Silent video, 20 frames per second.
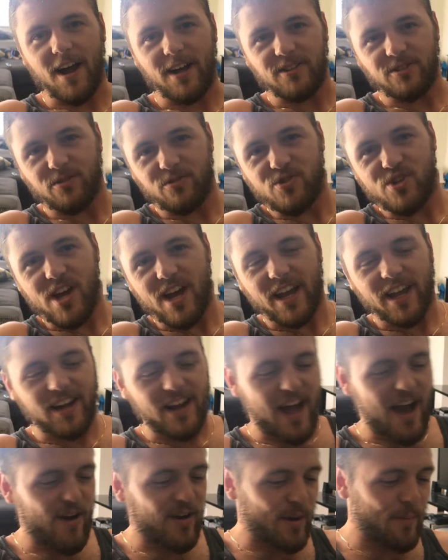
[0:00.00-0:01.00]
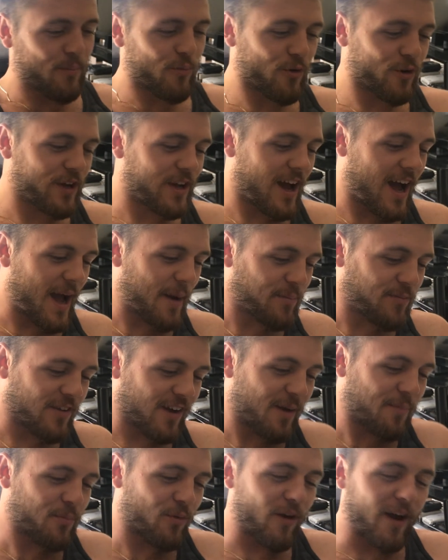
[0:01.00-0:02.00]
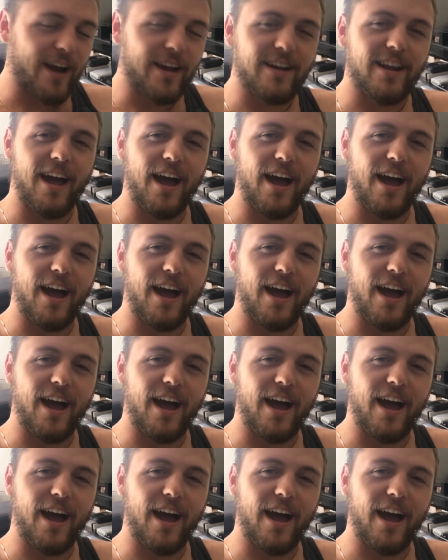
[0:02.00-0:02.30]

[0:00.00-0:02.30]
Alright, so check it out. I'm pretty hyped up right